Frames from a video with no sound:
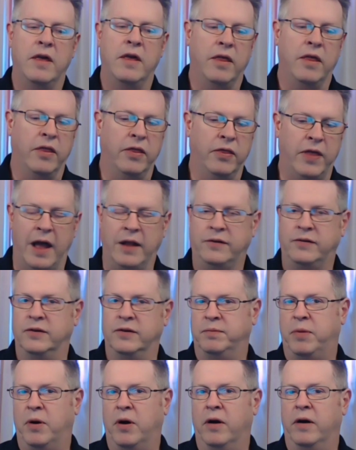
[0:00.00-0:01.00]
That's just
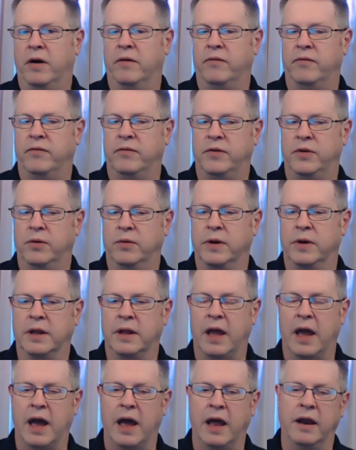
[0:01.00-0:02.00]
part of doing
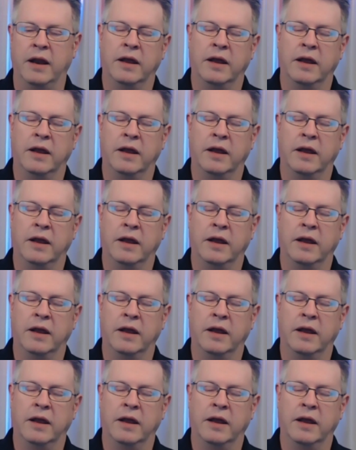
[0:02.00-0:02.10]
that.